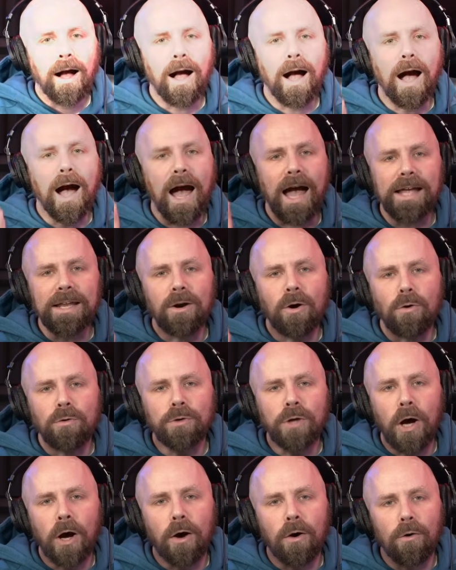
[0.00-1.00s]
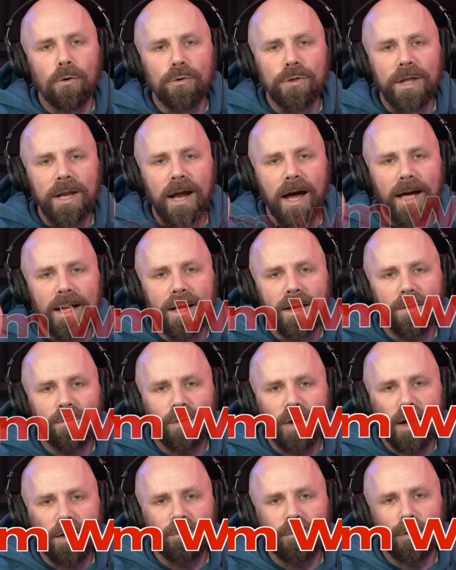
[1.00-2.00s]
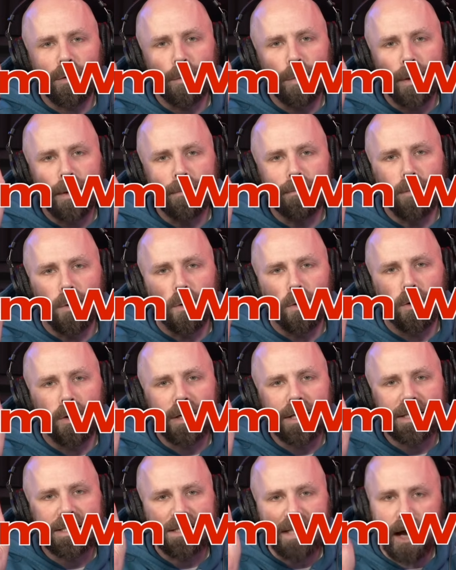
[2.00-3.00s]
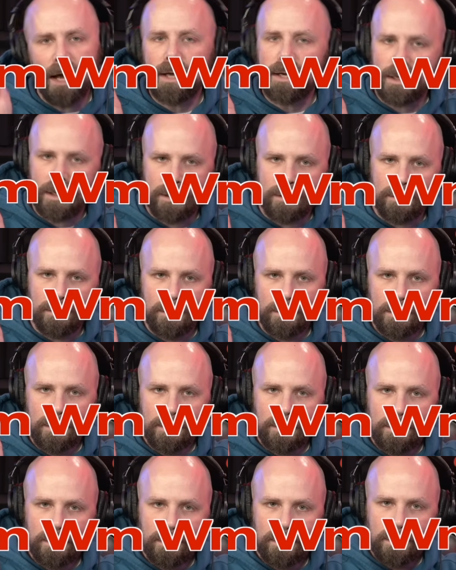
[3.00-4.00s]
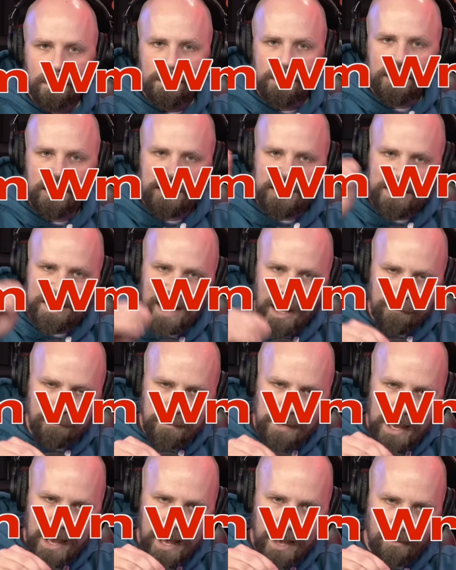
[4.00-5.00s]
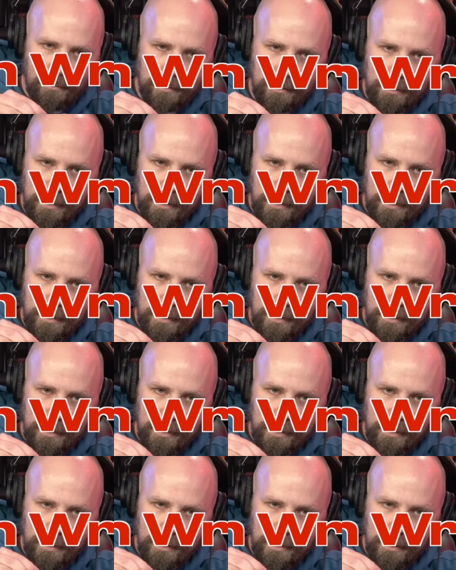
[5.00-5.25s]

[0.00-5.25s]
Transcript: I don't know that I have ever been more excited to step down